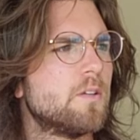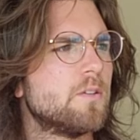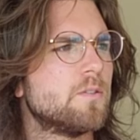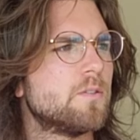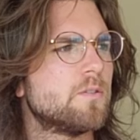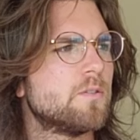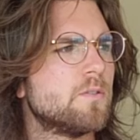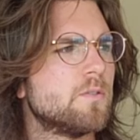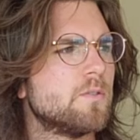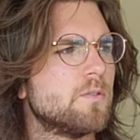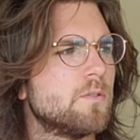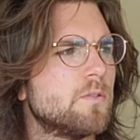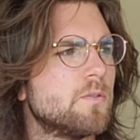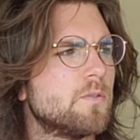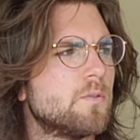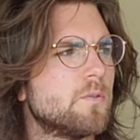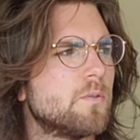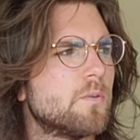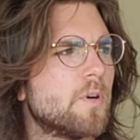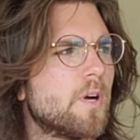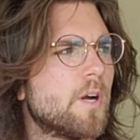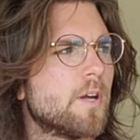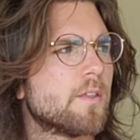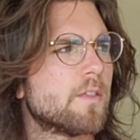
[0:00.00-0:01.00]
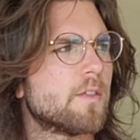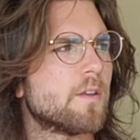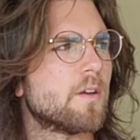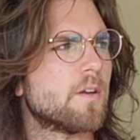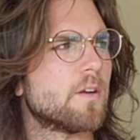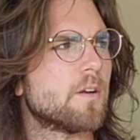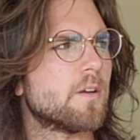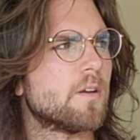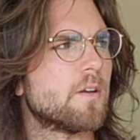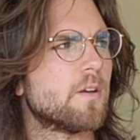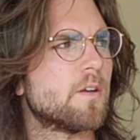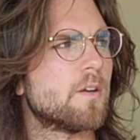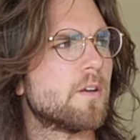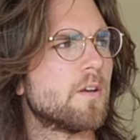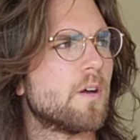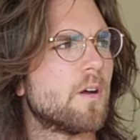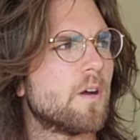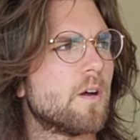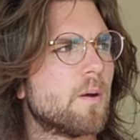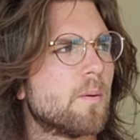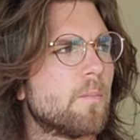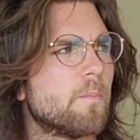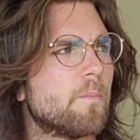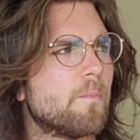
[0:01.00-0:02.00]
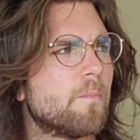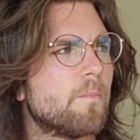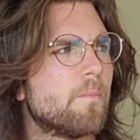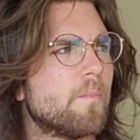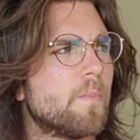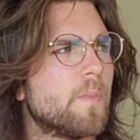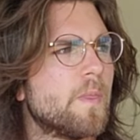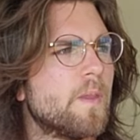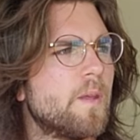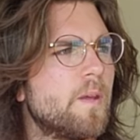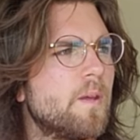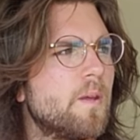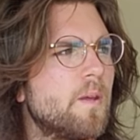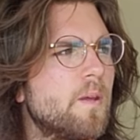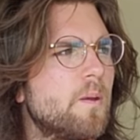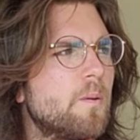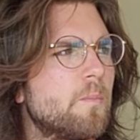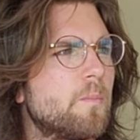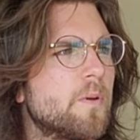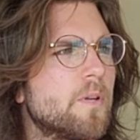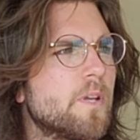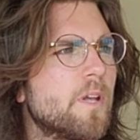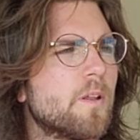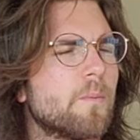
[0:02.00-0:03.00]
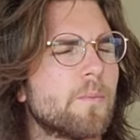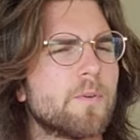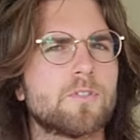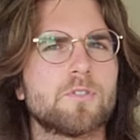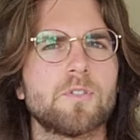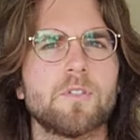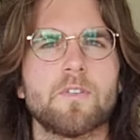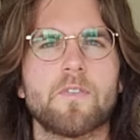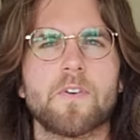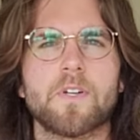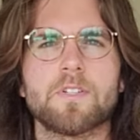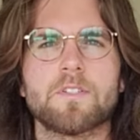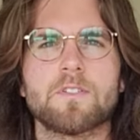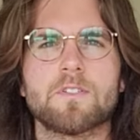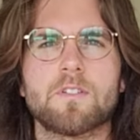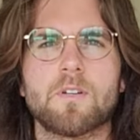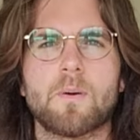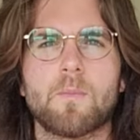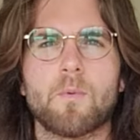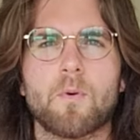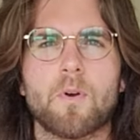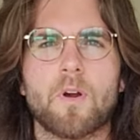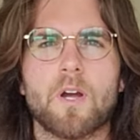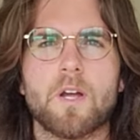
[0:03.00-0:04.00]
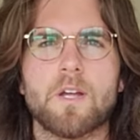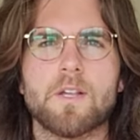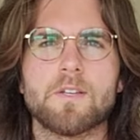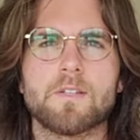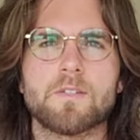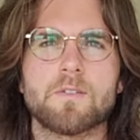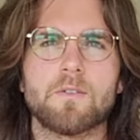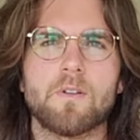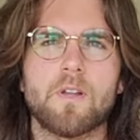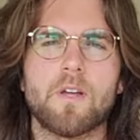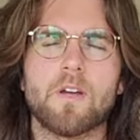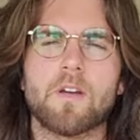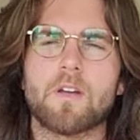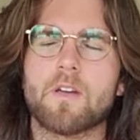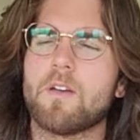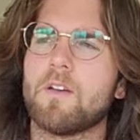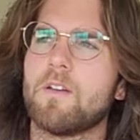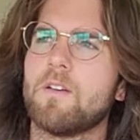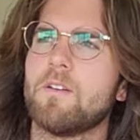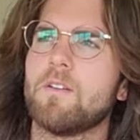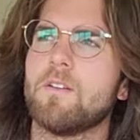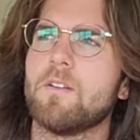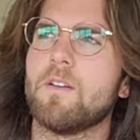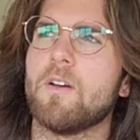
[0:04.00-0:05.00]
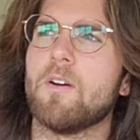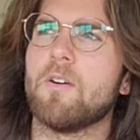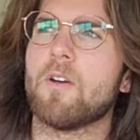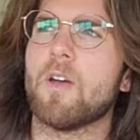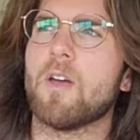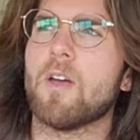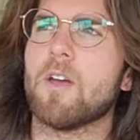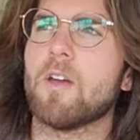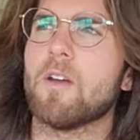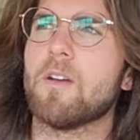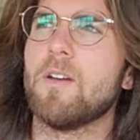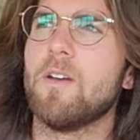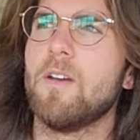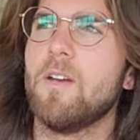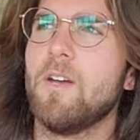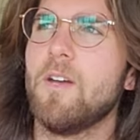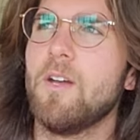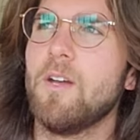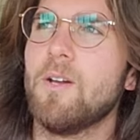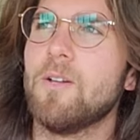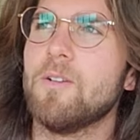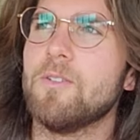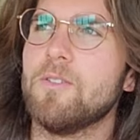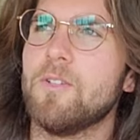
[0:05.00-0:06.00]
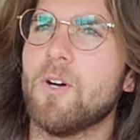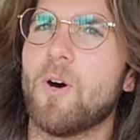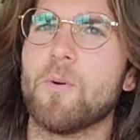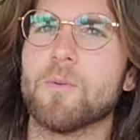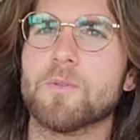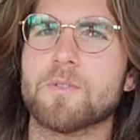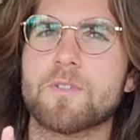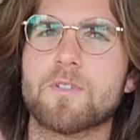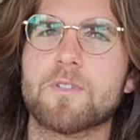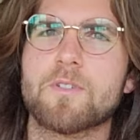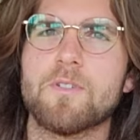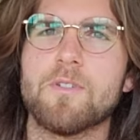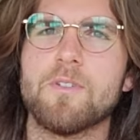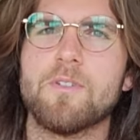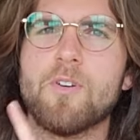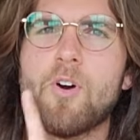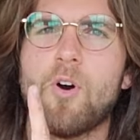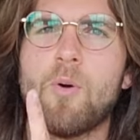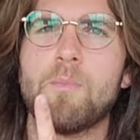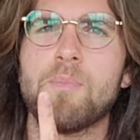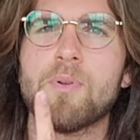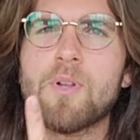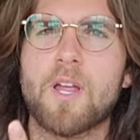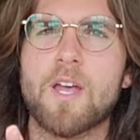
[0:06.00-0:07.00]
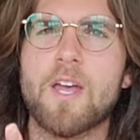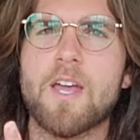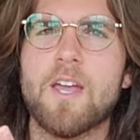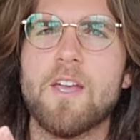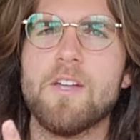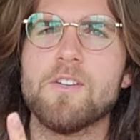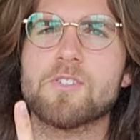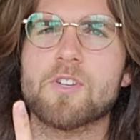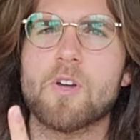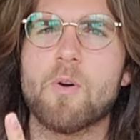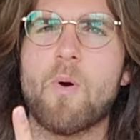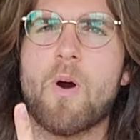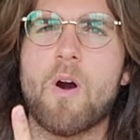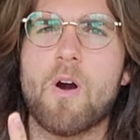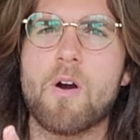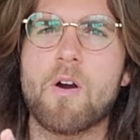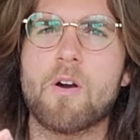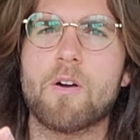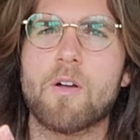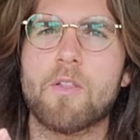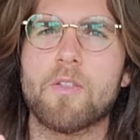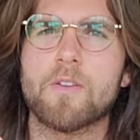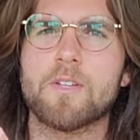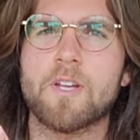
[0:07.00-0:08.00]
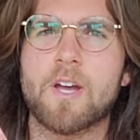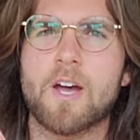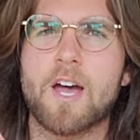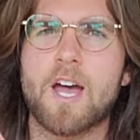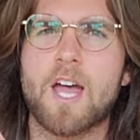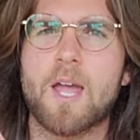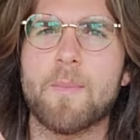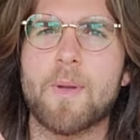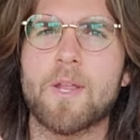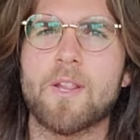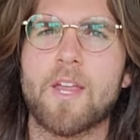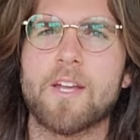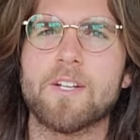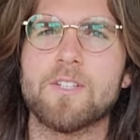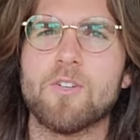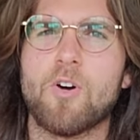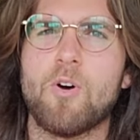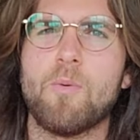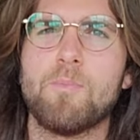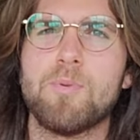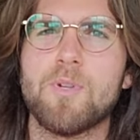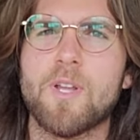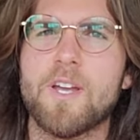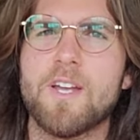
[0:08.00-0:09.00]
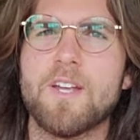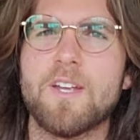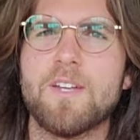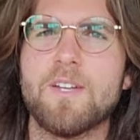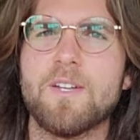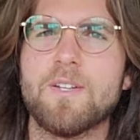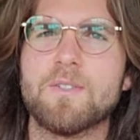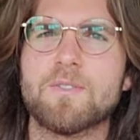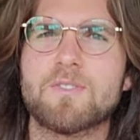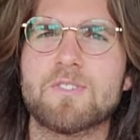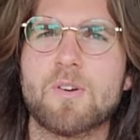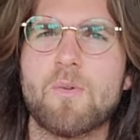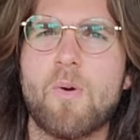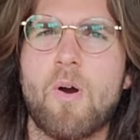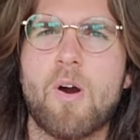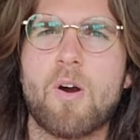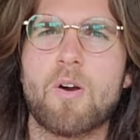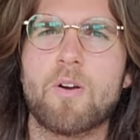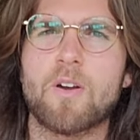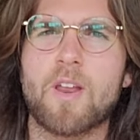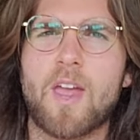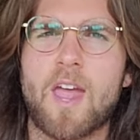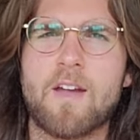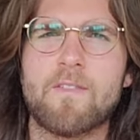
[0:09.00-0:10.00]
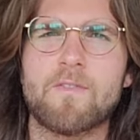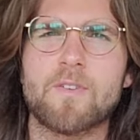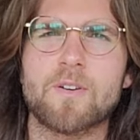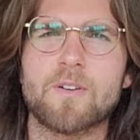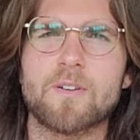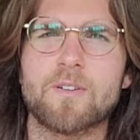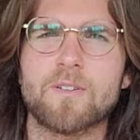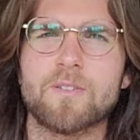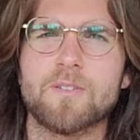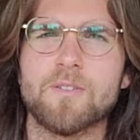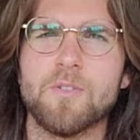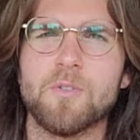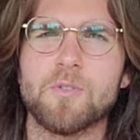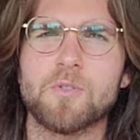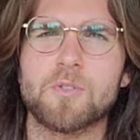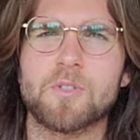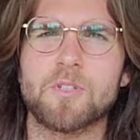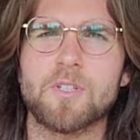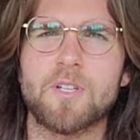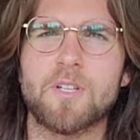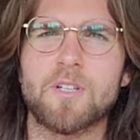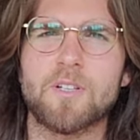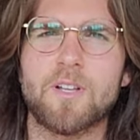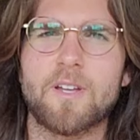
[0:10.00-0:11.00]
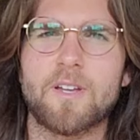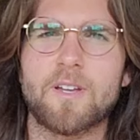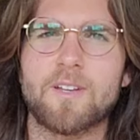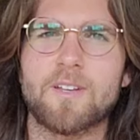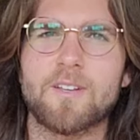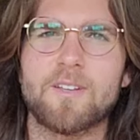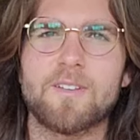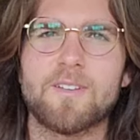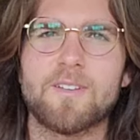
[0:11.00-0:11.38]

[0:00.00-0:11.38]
too, I think. But yeah, let me try if I can summarize. So like, okay, don't play so hard all the time, and like don't play so hard ever usually. Like,